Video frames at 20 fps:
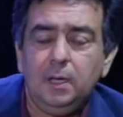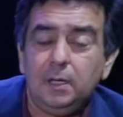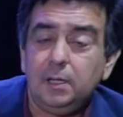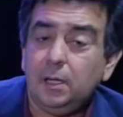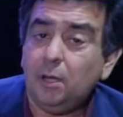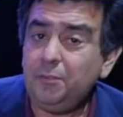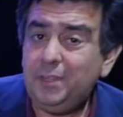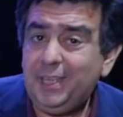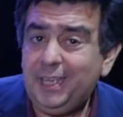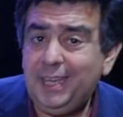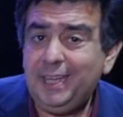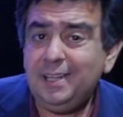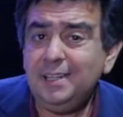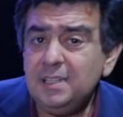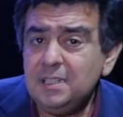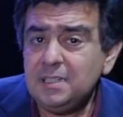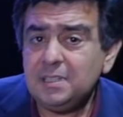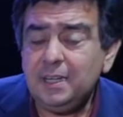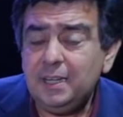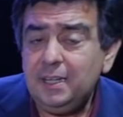Now the
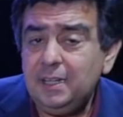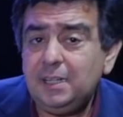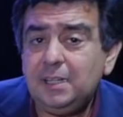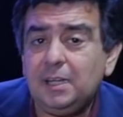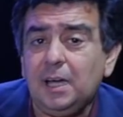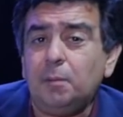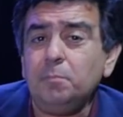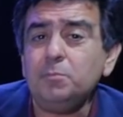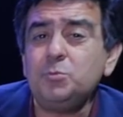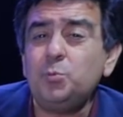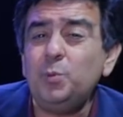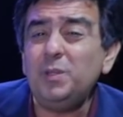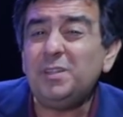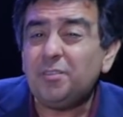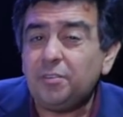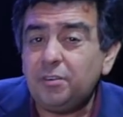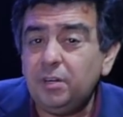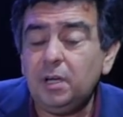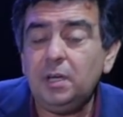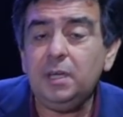Ignis, it comes with
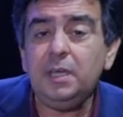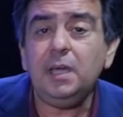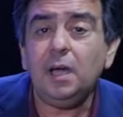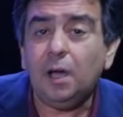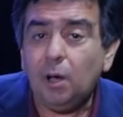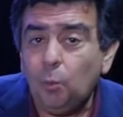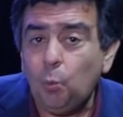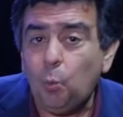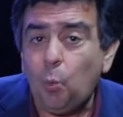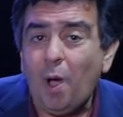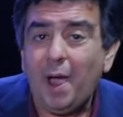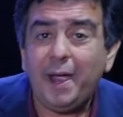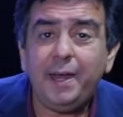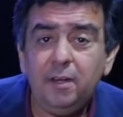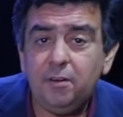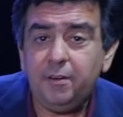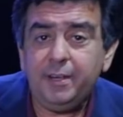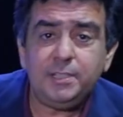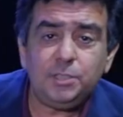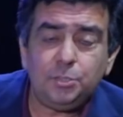really a wide
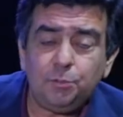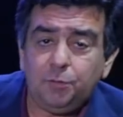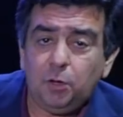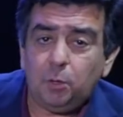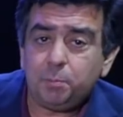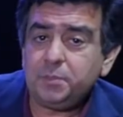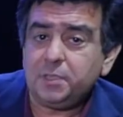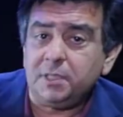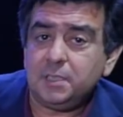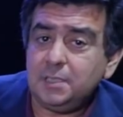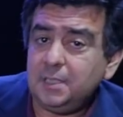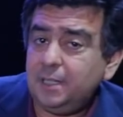range of options.